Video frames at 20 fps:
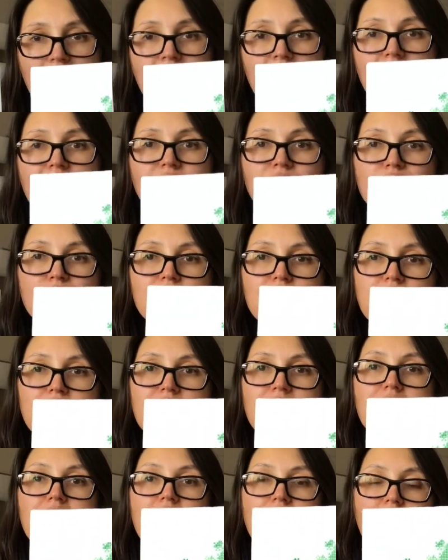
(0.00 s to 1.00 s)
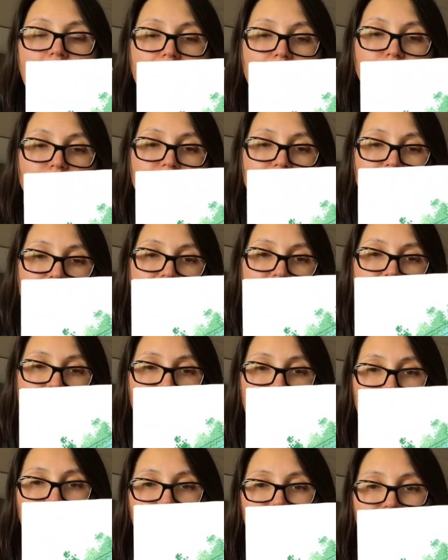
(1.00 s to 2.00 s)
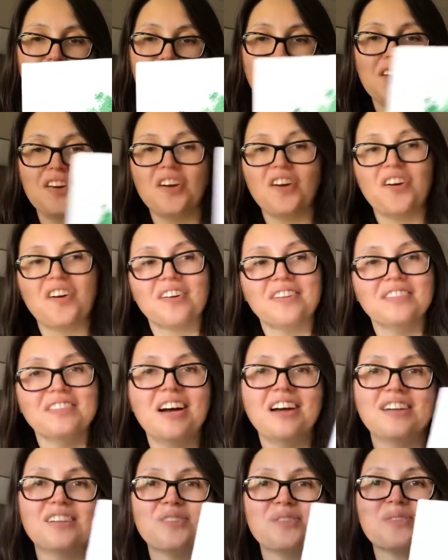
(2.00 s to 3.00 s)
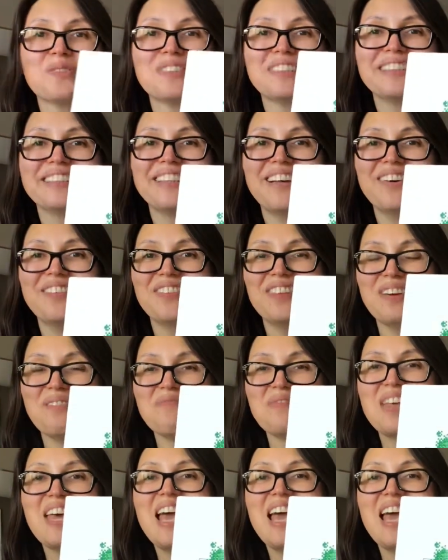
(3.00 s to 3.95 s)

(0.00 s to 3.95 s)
and you see how great they are I totally love them